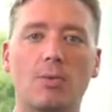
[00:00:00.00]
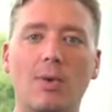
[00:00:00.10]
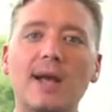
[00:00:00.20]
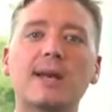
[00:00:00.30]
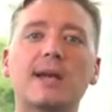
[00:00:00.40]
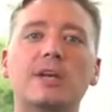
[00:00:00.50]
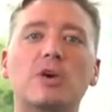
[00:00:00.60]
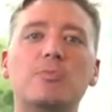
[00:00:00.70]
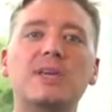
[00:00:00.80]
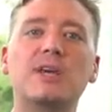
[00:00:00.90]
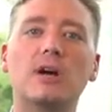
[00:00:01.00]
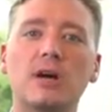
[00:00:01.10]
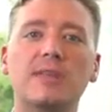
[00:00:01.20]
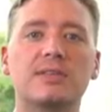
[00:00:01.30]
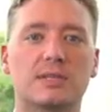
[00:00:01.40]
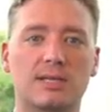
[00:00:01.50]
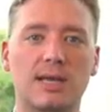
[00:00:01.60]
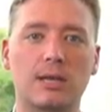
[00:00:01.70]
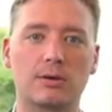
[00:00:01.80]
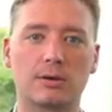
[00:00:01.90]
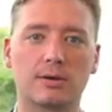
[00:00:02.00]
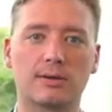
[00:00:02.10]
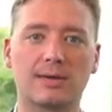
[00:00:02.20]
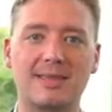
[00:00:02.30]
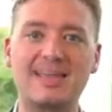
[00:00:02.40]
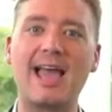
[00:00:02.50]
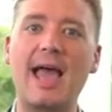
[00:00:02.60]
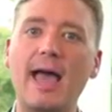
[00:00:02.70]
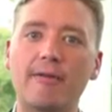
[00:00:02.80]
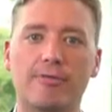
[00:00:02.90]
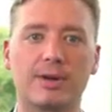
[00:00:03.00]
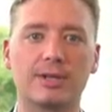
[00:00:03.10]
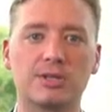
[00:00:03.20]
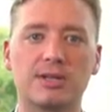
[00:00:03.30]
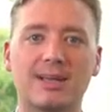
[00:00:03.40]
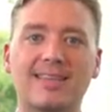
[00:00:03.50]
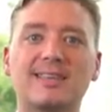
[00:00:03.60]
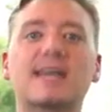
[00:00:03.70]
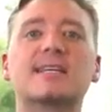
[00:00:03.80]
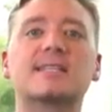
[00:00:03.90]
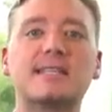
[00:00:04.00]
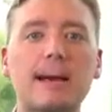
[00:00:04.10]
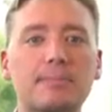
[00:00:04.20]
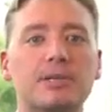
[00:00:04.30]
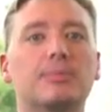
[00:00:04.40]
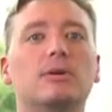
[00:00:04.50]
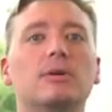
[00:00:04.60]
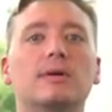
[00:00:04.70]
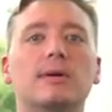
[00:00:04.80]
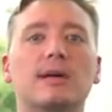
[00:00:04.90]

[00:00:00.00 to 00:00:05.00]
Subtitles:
Why not go beyond the standard and the average and the acceptable